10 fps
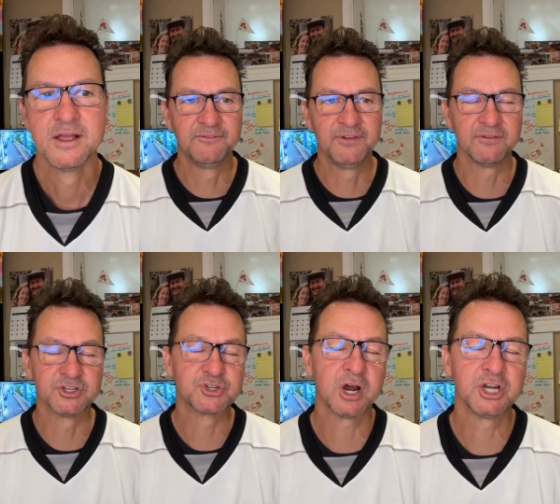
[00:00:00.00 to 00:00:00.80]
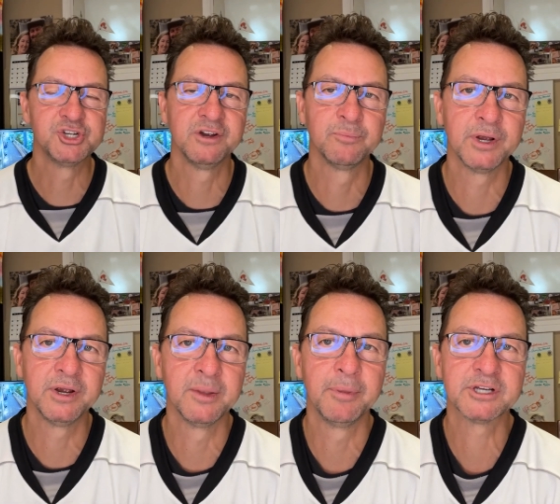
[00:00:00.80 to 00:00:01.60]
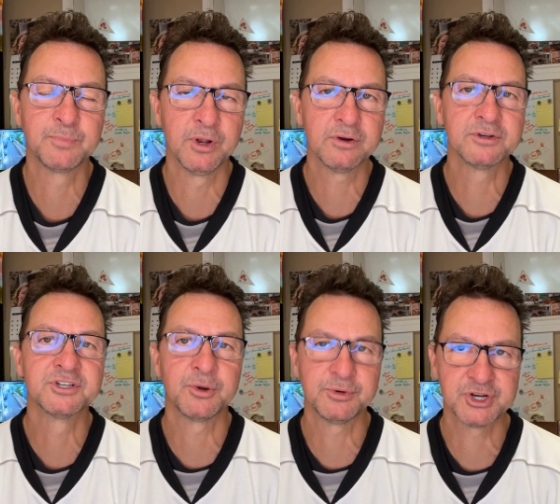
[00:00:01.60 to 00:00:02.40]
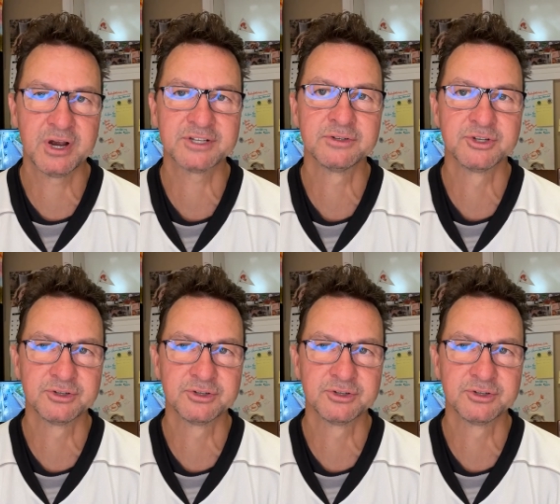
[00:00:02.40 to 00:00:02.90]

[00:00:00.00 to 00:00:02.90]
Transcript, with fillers: If you have the strategy of playing the best players, is that what you're asking,